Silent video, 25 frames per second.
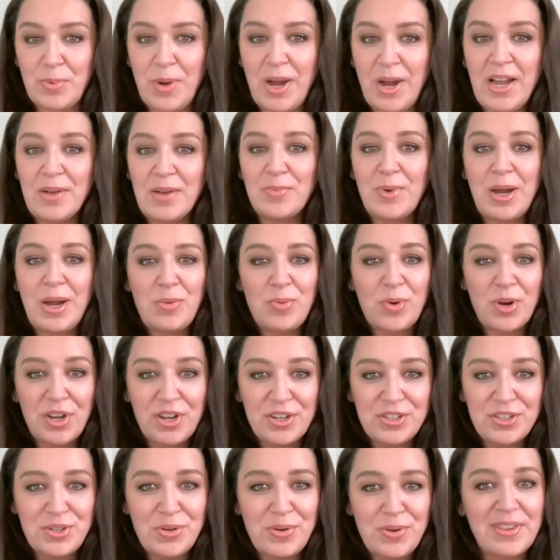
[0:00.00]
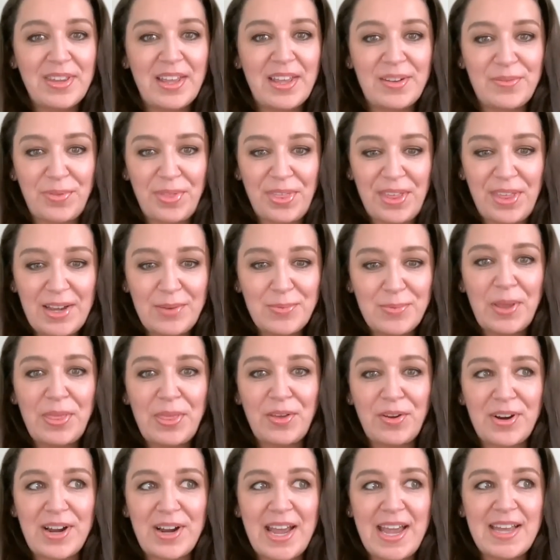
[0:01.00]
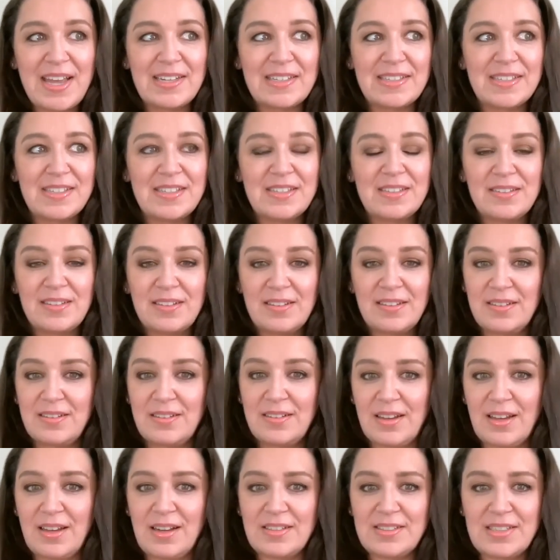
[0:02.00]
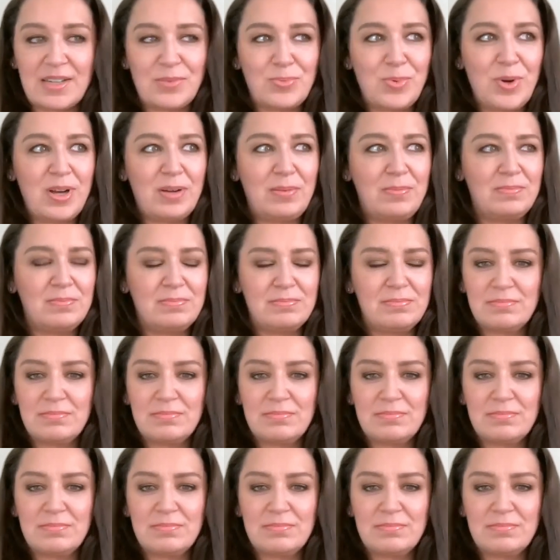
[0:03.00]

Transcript: why were you doing that thing with your hands? And I said, well,